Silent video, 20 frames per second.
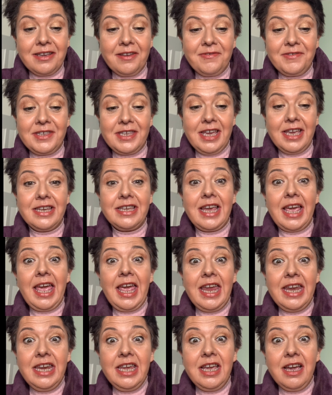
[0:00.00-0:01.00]
said,
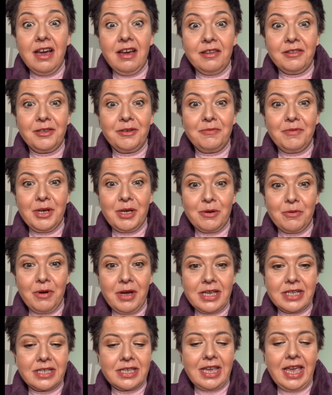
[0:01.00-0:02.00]
any other
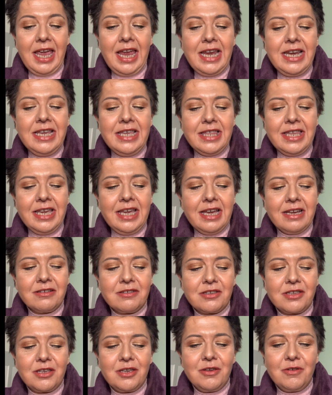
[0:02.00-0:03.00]
requests, anything
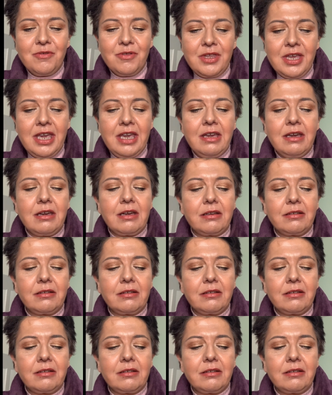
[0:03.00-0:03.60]
else that you think,